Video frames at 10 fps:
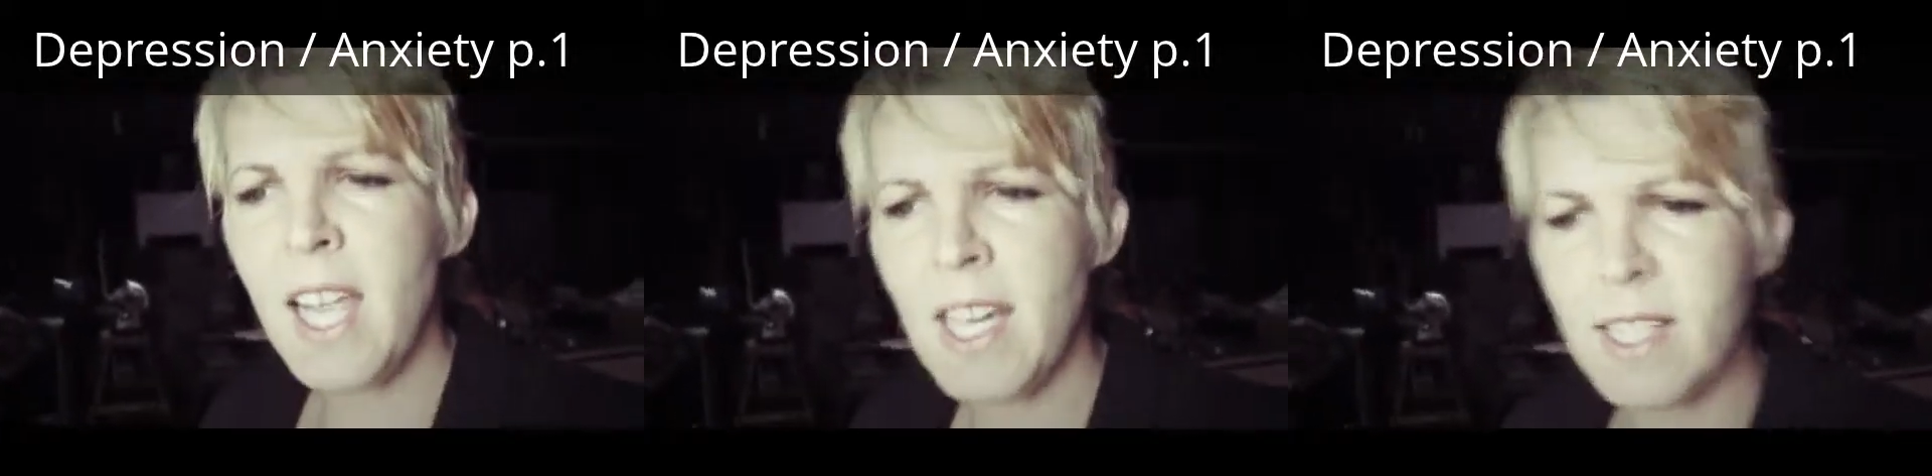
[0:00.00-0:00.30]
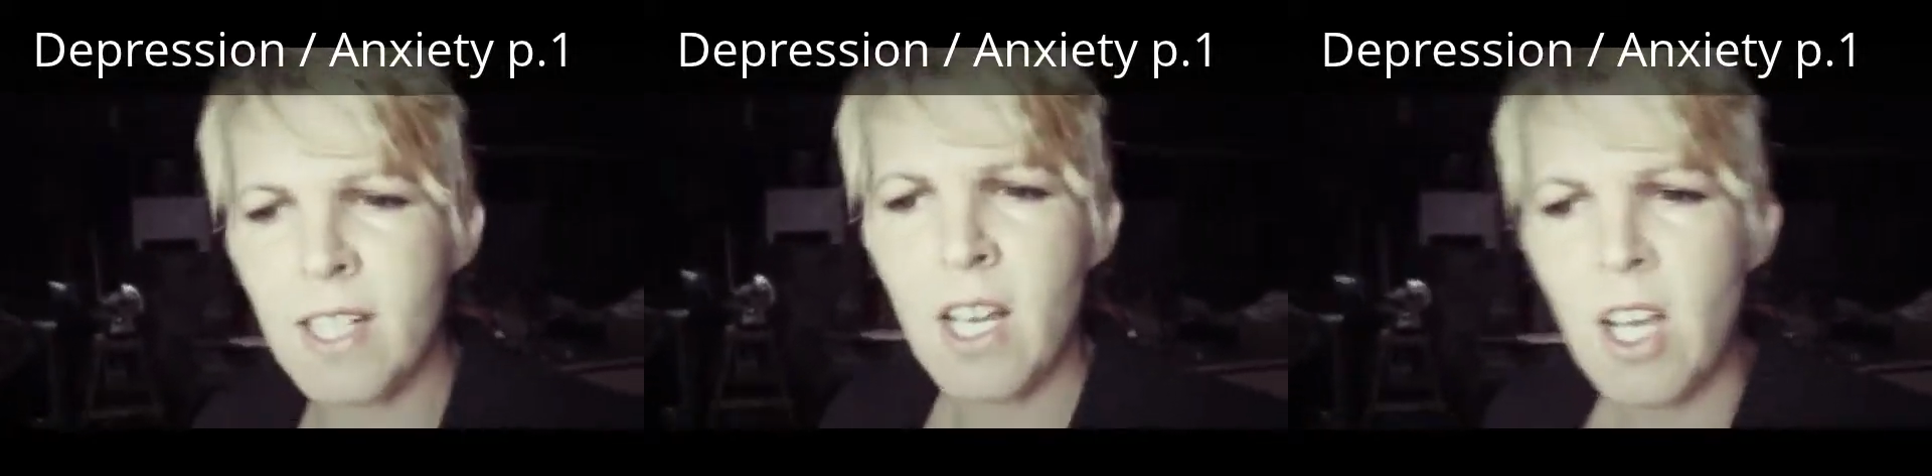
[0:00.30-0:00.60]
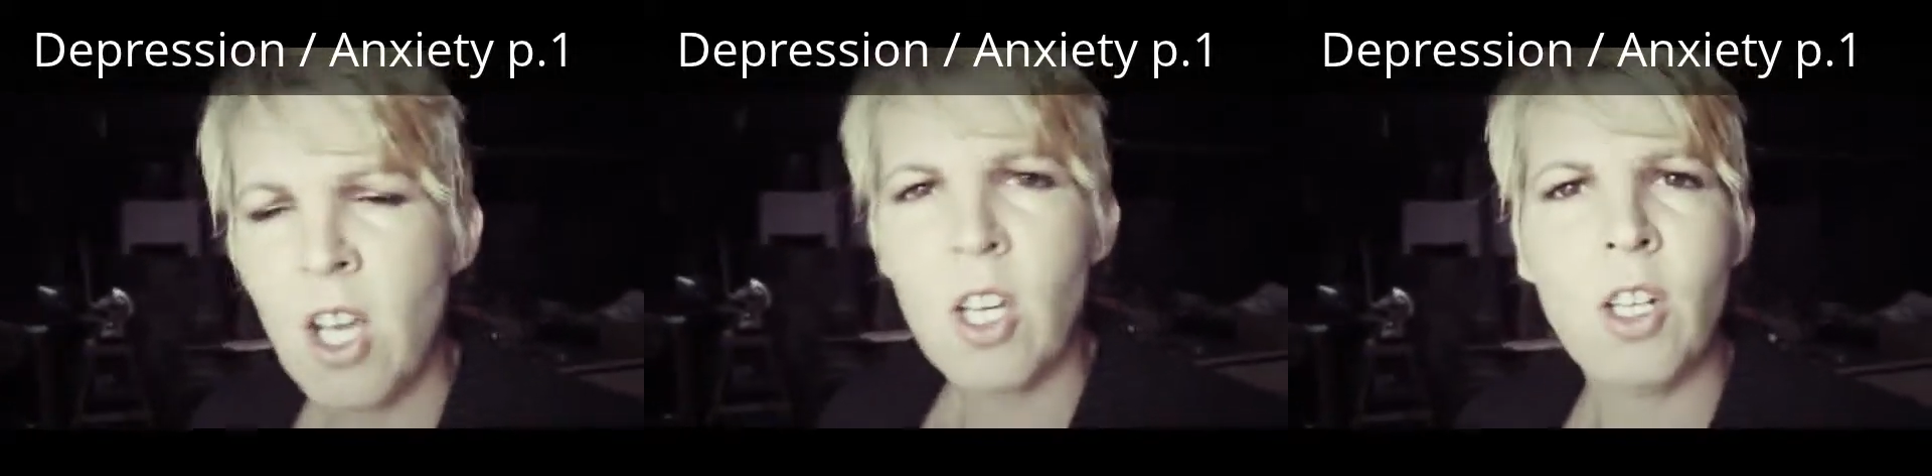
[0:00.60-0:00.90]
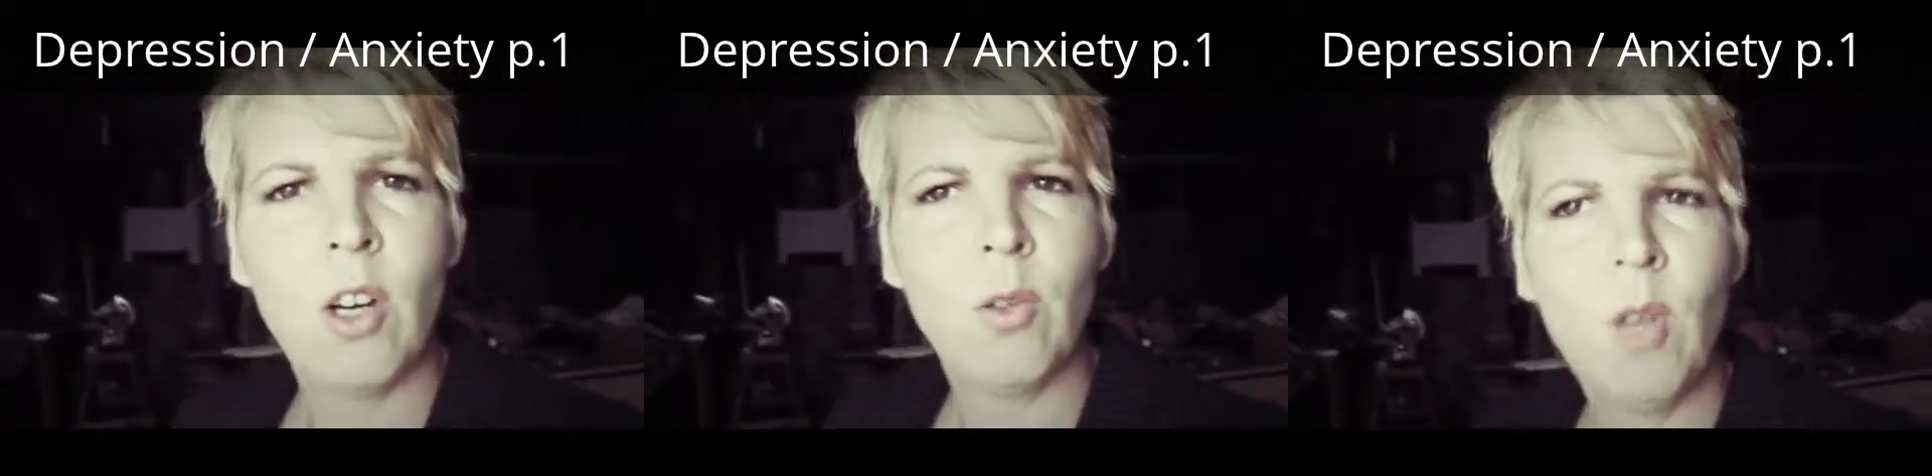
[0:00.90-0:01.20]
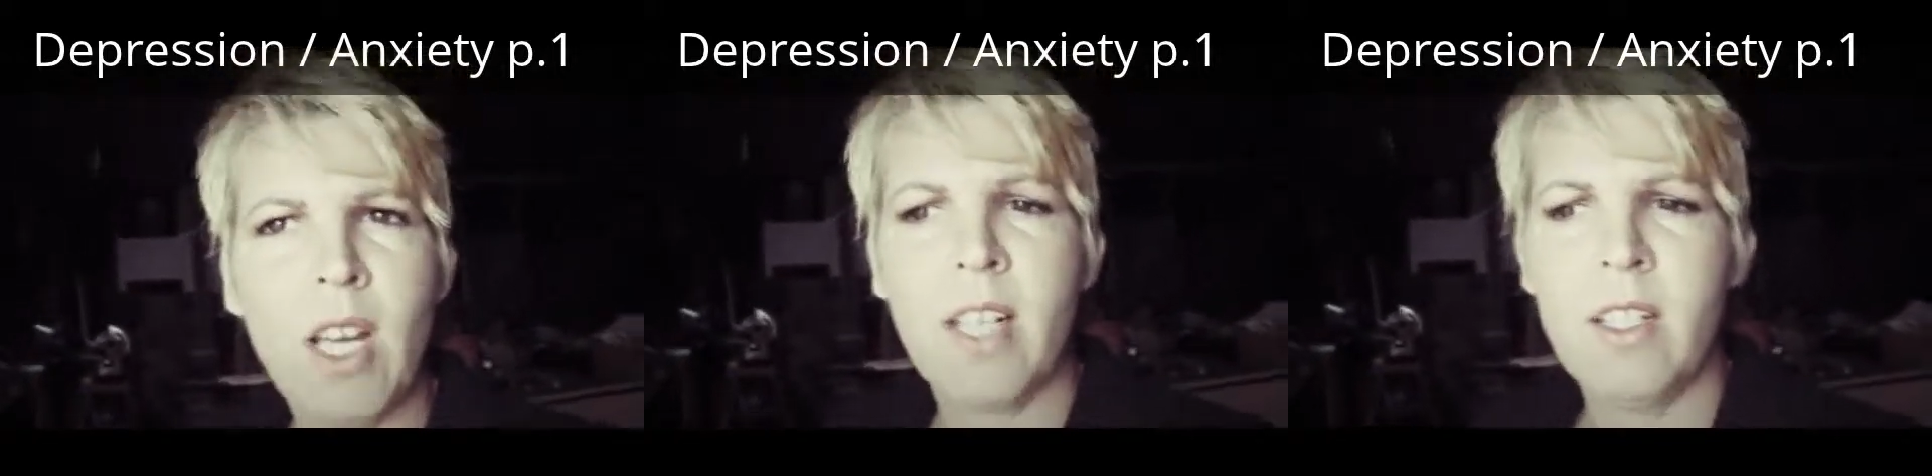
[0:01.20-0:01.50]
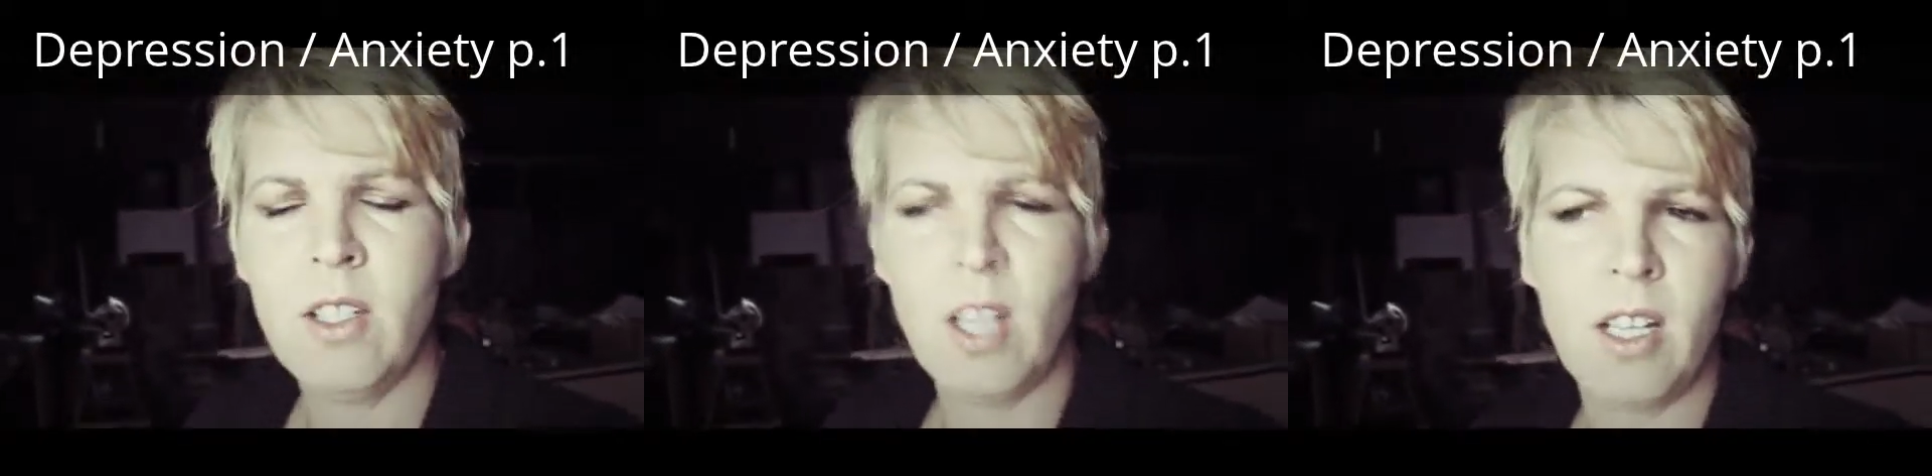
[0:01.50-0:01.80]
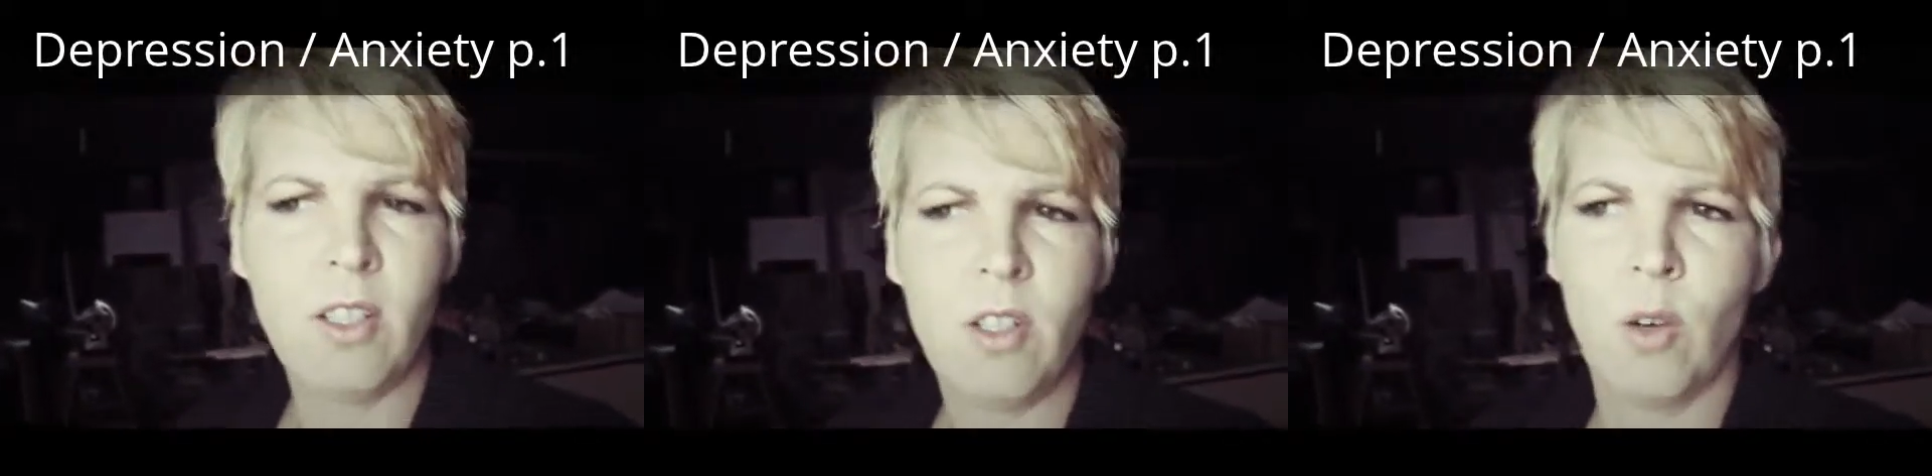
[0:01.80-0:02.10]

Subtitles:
And, you know, and